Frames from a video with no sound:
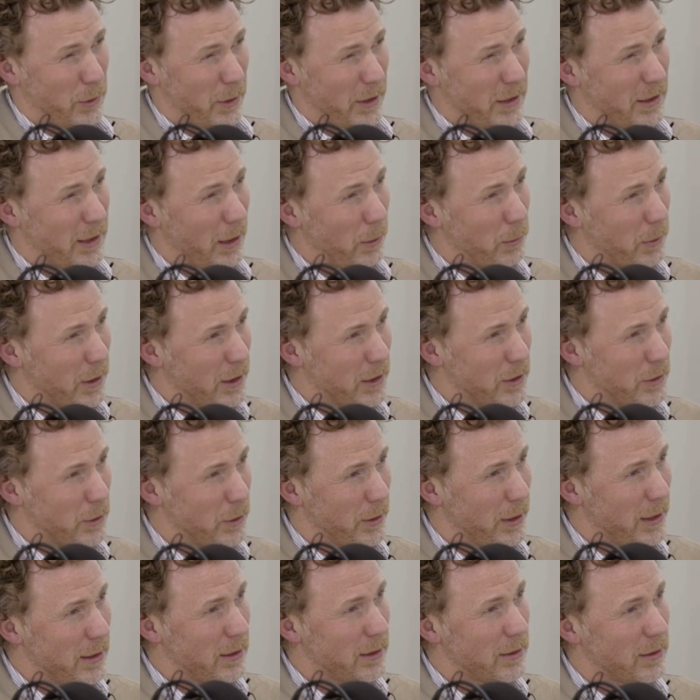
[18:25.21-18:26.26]
do I still want to do
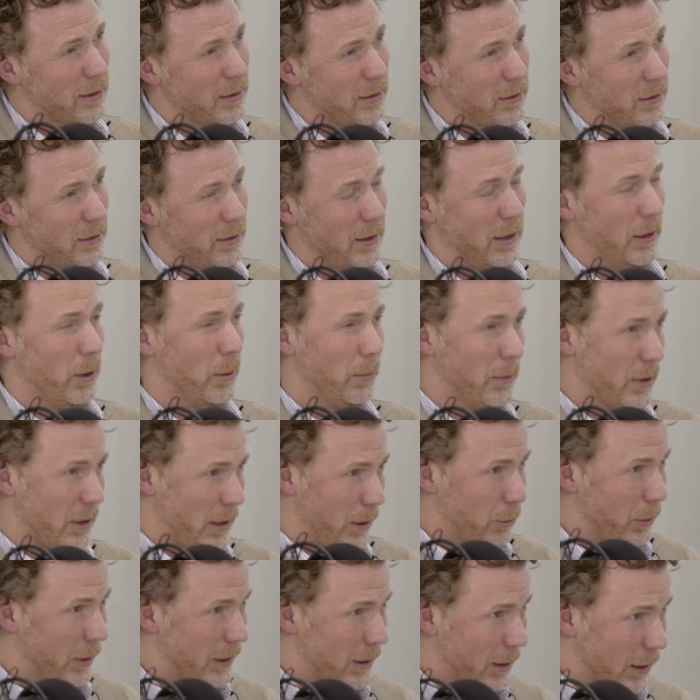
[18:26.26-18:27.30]
this? And
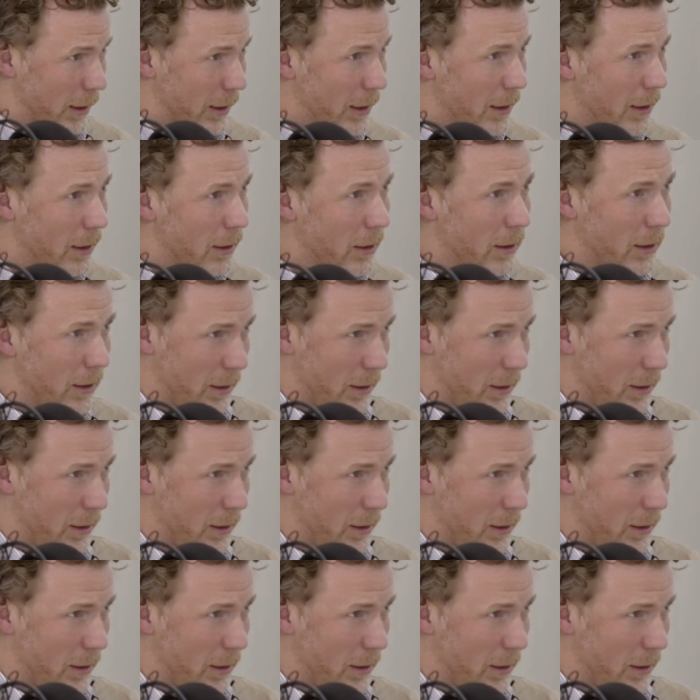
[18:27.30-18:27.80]
obviously we did.